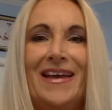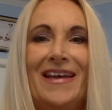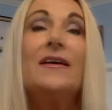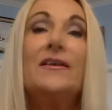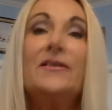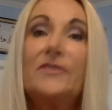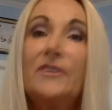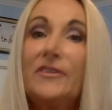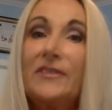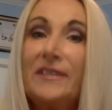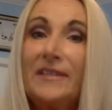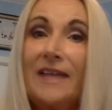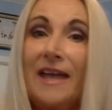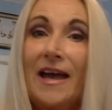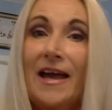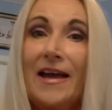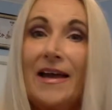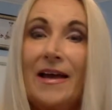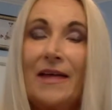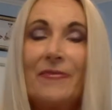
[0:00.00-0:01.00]
So
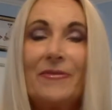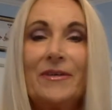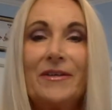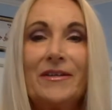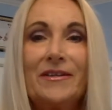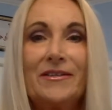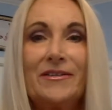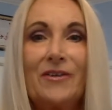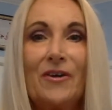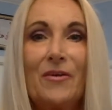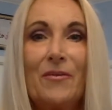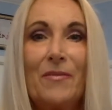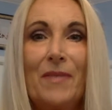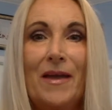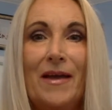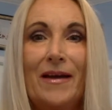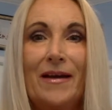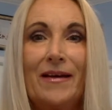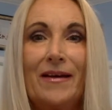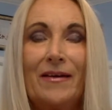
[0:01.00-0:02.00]
today I'm going to start
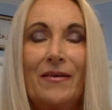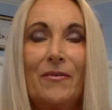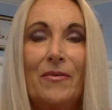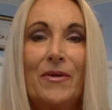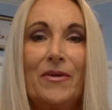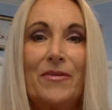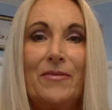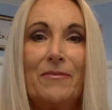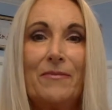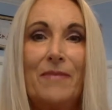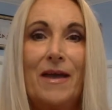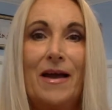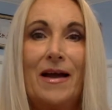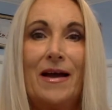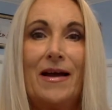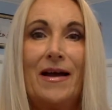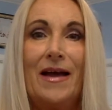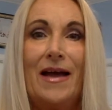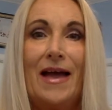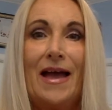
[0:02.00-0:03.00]
back with my
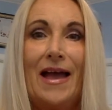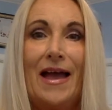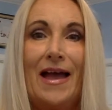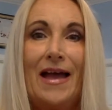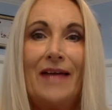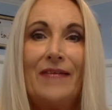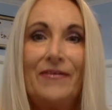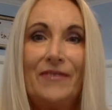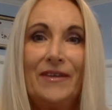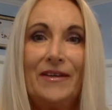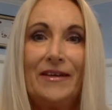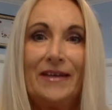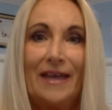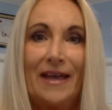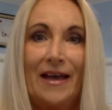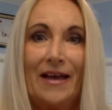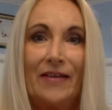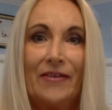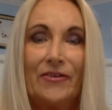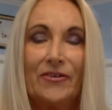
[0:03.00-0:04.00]
Advent
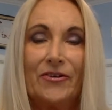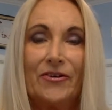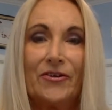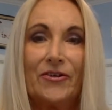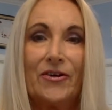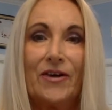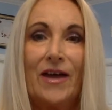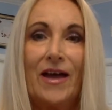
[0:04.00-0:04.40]
calendar.